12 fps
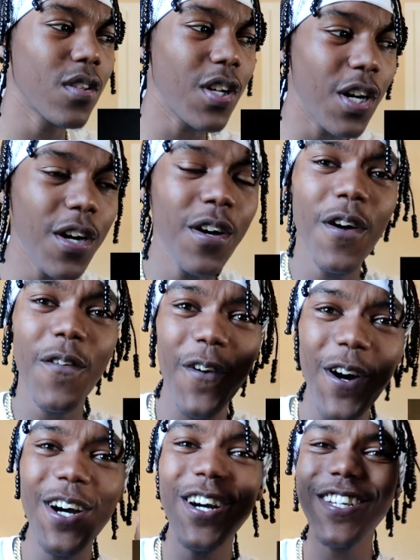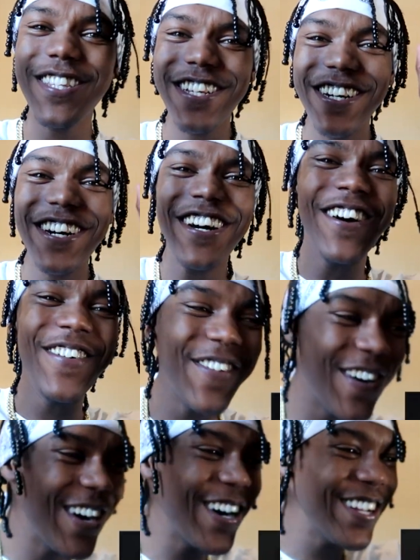The, fuck, the,
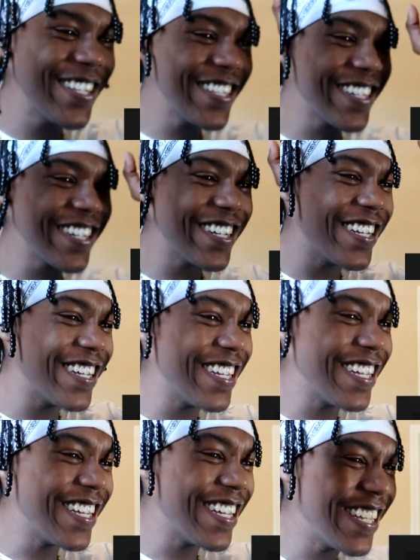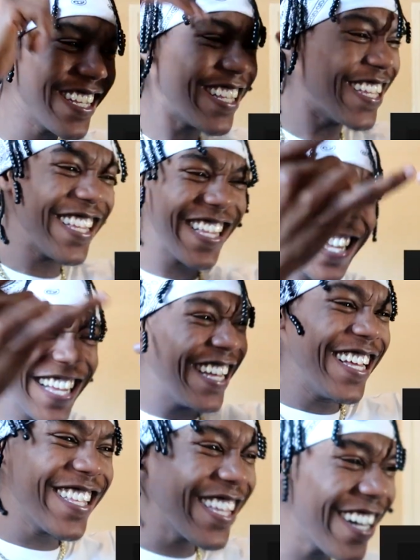fuck,
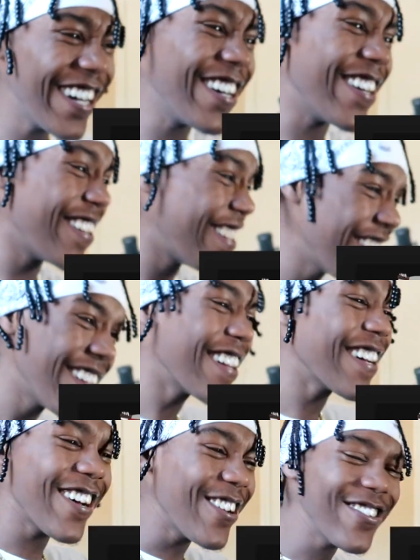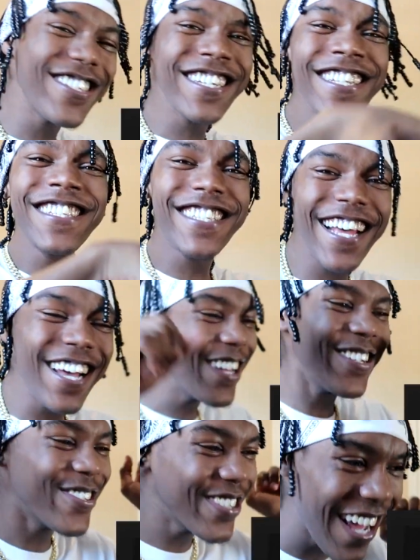the. Yeah. Got on Jesus
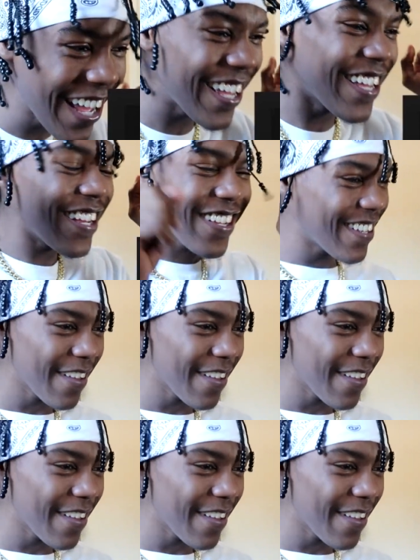sandals, yay.